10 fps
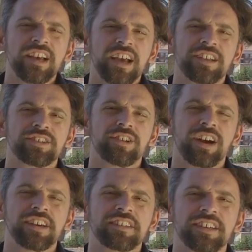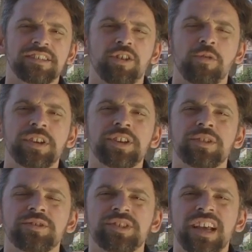And so architects always
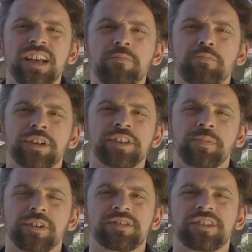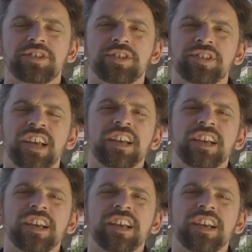use principles such as